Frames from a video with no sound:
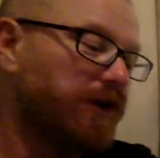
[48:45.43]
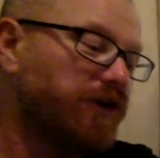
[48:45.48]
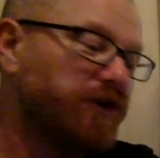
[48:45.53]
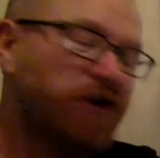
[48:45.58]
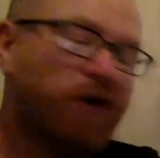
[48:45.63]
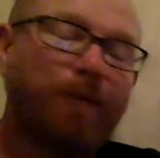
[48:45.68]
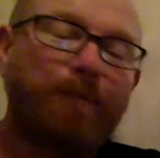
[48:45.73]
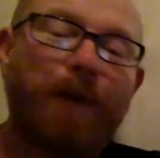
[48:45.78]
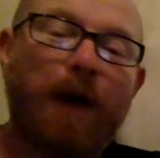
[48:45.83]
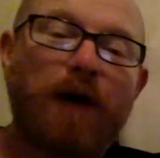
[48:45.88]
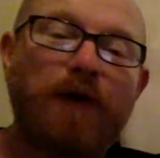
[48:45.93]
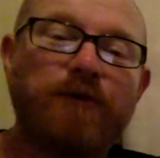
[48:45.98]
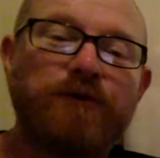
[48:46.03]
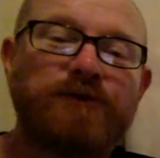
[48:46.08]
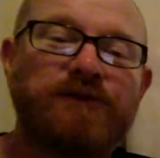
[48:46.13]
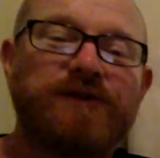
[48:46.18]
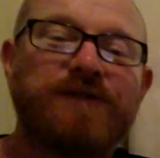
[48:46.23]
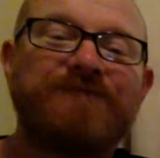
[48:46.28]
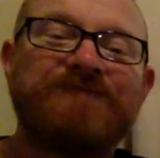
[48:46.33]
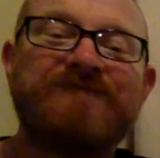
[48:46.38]
your
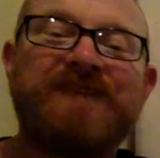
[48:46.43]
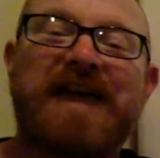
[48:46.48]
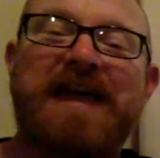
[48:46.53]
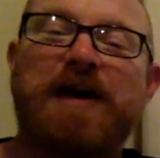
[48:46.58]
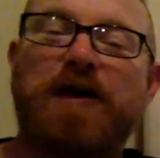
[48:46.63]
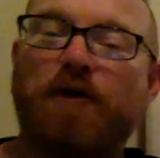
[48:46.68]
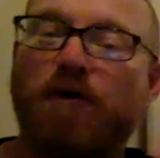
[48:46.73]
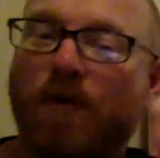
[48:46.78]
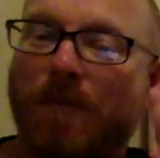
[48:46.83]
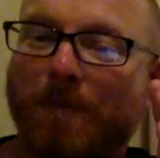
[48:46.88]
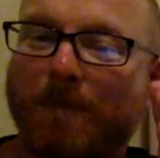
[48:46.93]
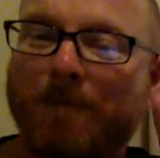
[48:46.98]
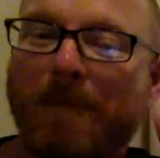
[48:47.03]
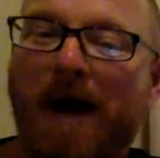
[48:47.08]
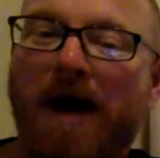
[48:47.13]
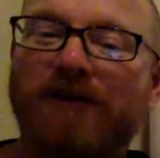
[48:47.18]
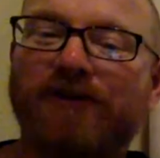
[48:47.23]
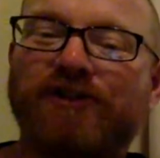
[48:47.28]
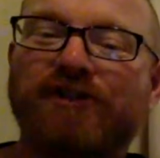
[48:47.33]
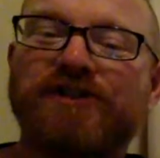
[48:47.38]
boat to feel
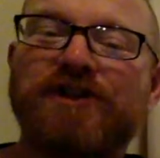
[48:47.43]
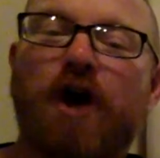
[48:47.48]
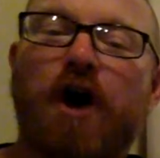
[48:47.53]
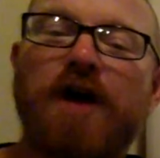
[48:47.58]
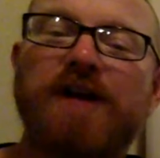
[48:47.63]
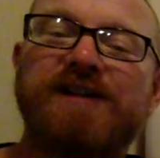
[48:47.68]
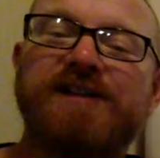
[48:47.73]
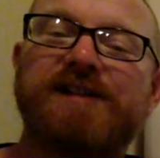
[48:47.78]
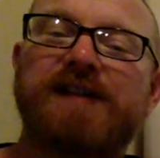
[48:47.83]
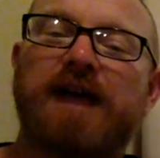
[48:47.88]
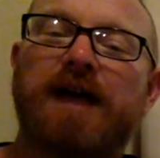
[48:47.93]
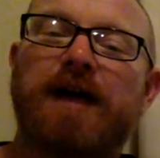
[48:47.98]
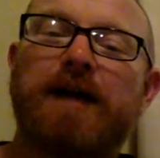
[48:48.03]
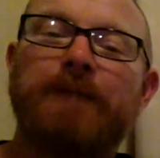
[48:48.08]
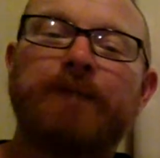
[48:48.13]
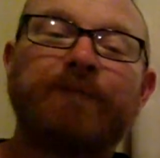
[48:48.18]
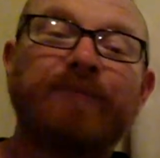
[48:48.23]
much nicer